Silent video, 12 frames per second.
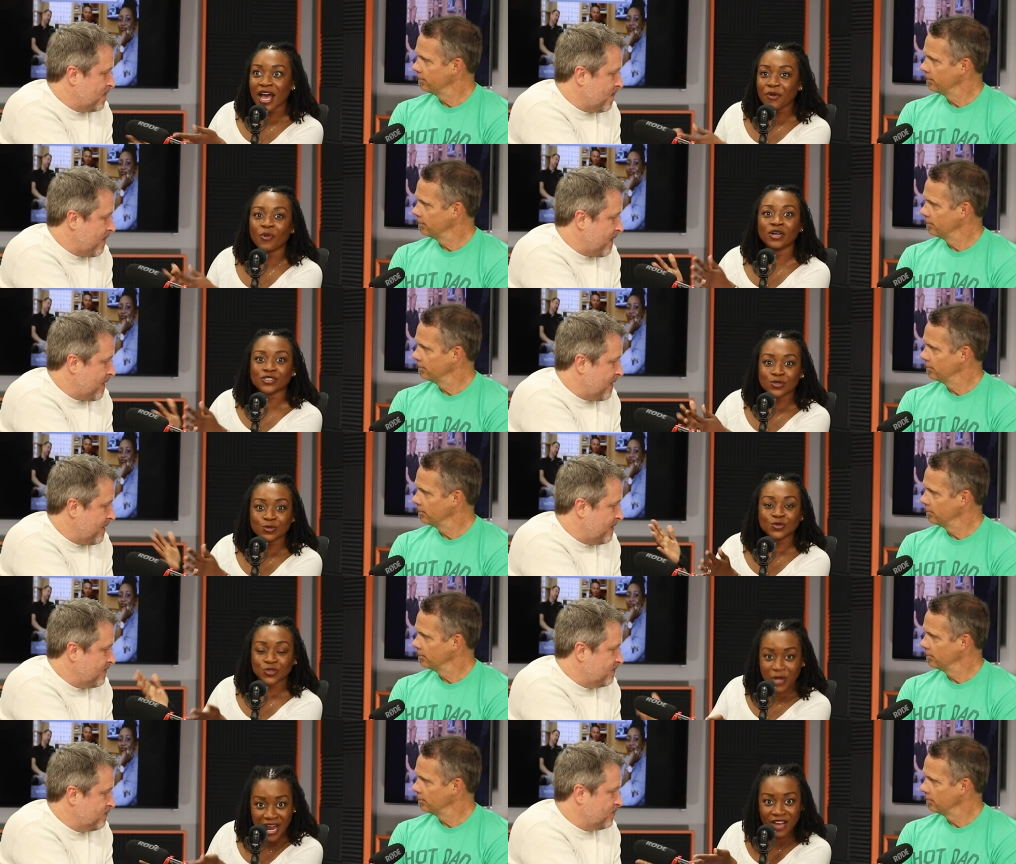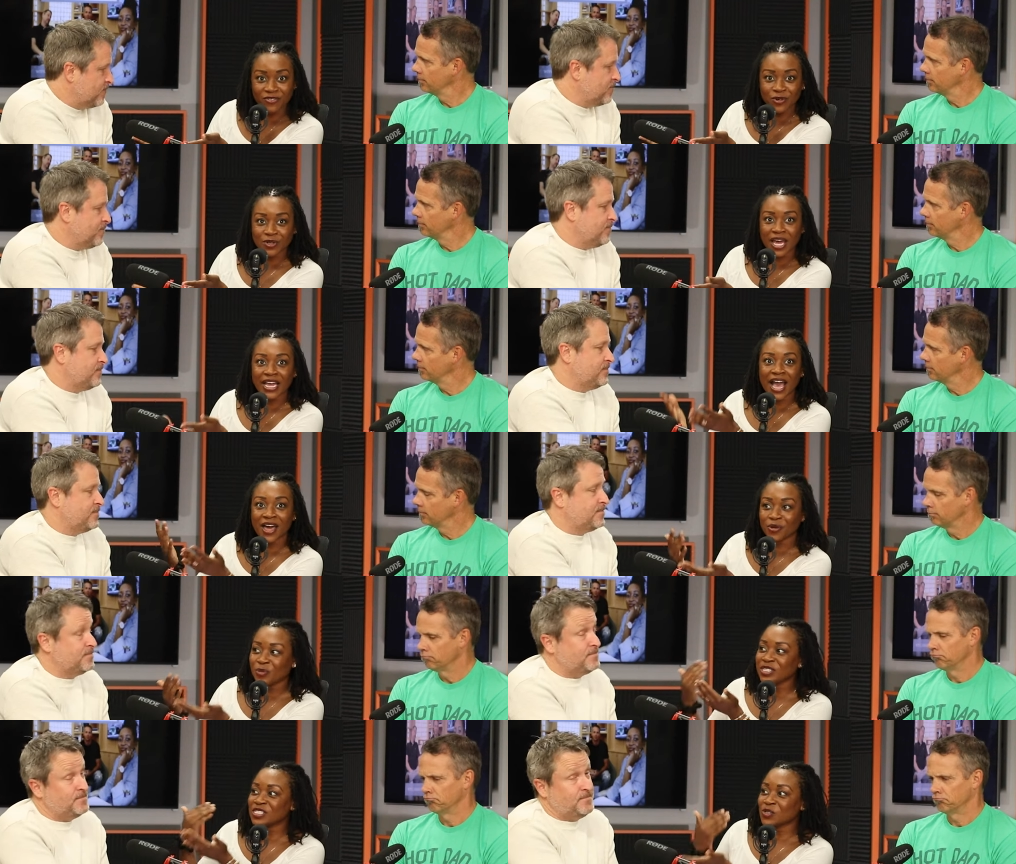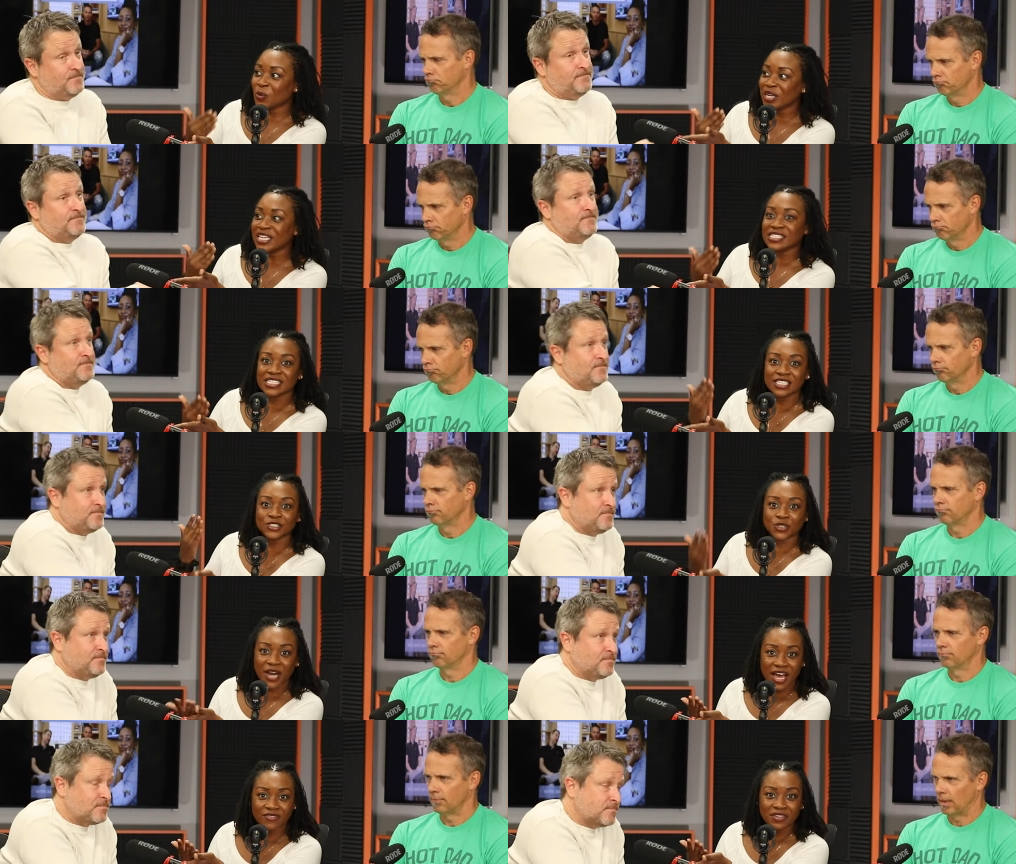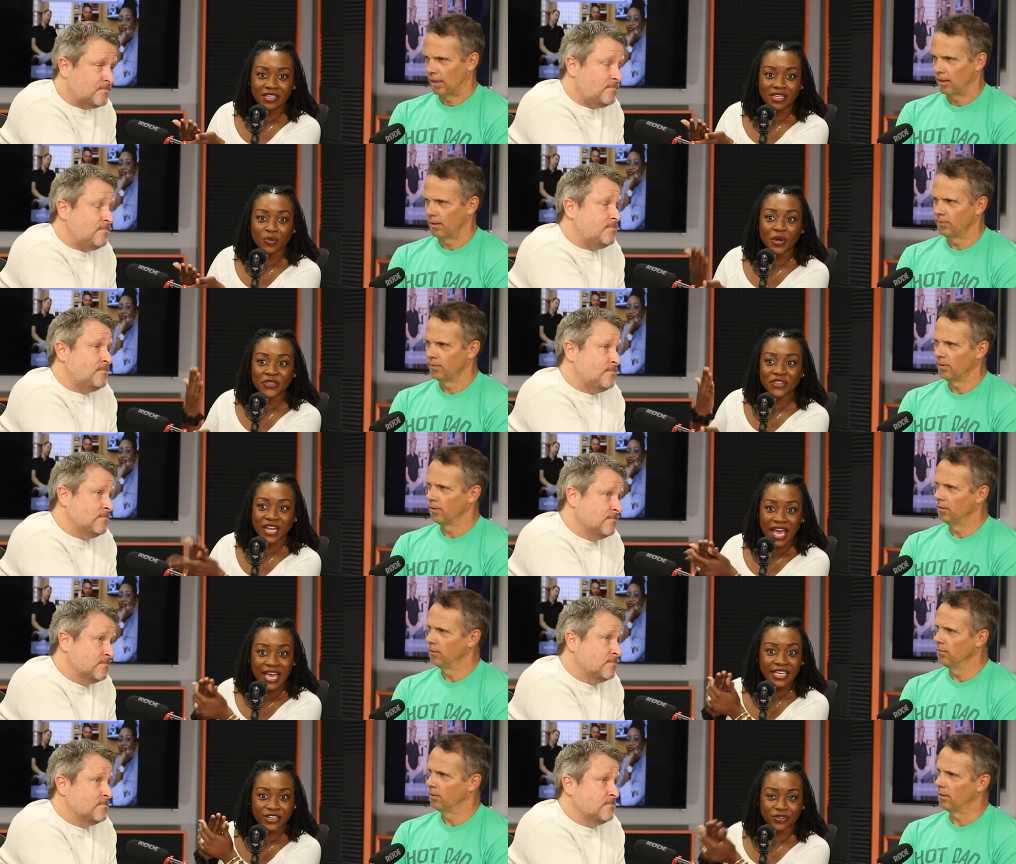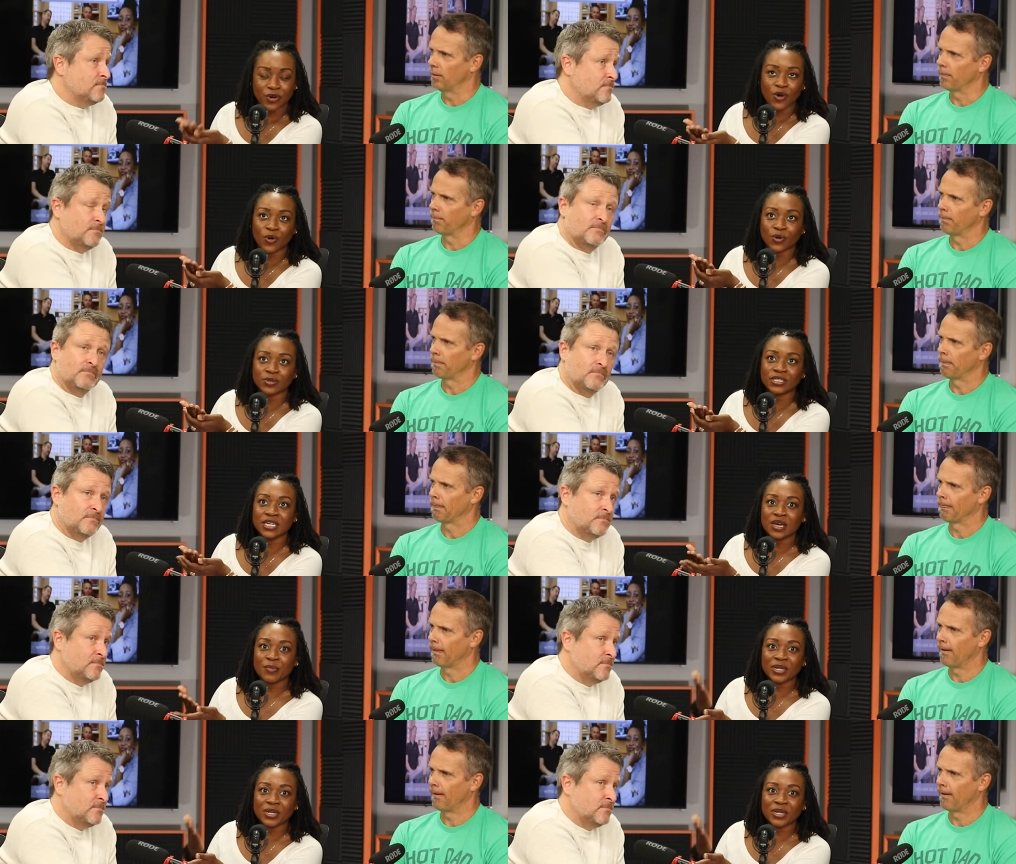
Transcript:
Speaker 1: I want to travel. Like, how do we squeeze in traveling Absolutely. with an eight year old?